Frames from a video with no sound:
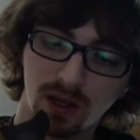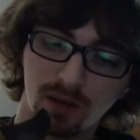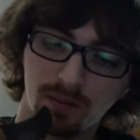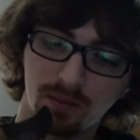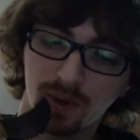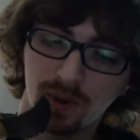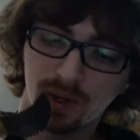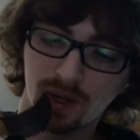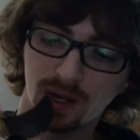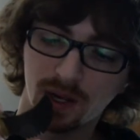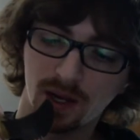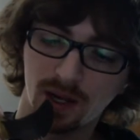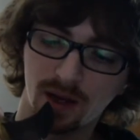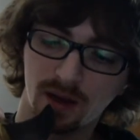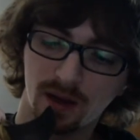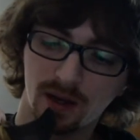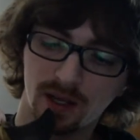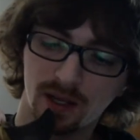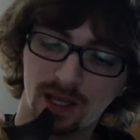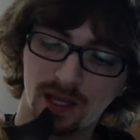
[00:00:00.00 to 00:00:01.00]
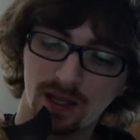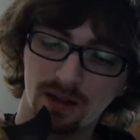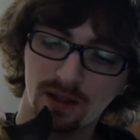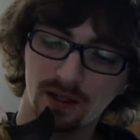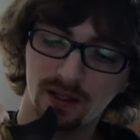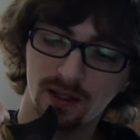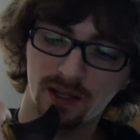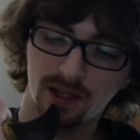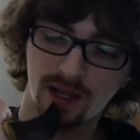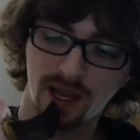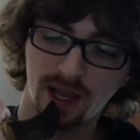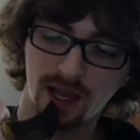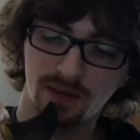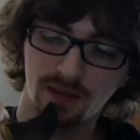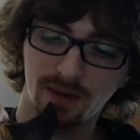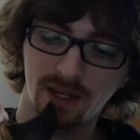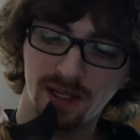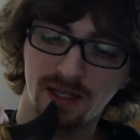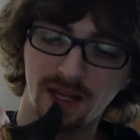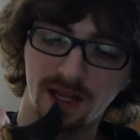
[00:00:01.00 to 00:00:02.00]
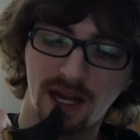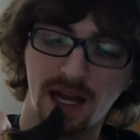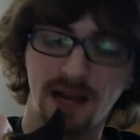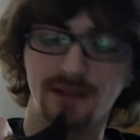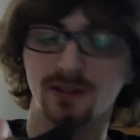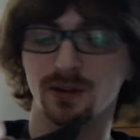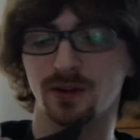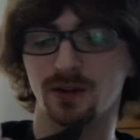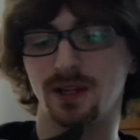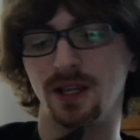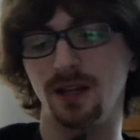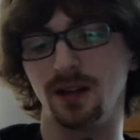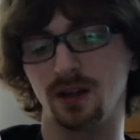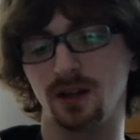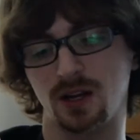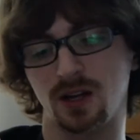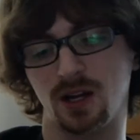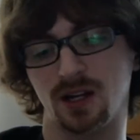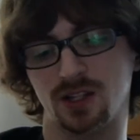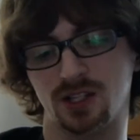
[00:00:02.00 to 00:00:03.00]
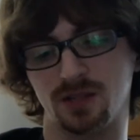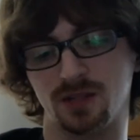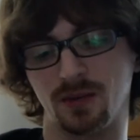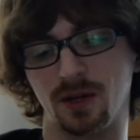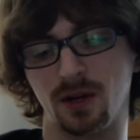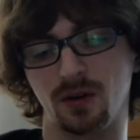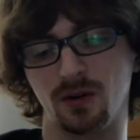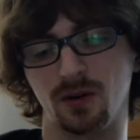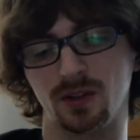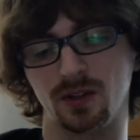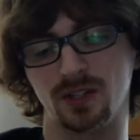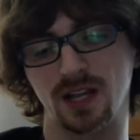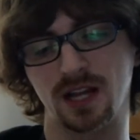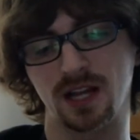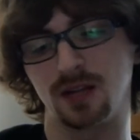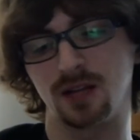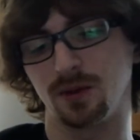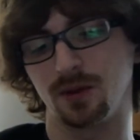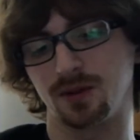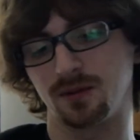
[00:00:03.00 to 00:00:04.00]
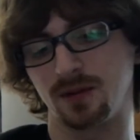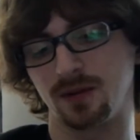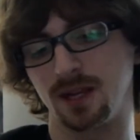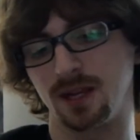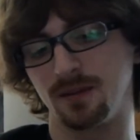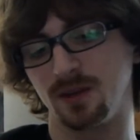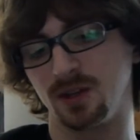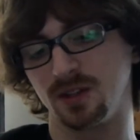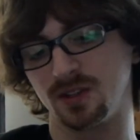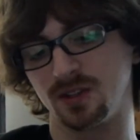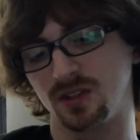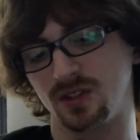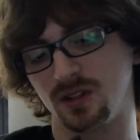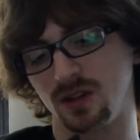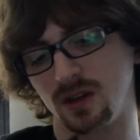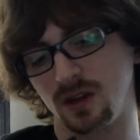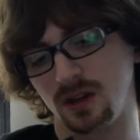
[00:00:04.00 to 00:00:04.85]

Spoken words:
But Aquila Handmade Knives, or Aquila Custom, I don't know exactly what their name is.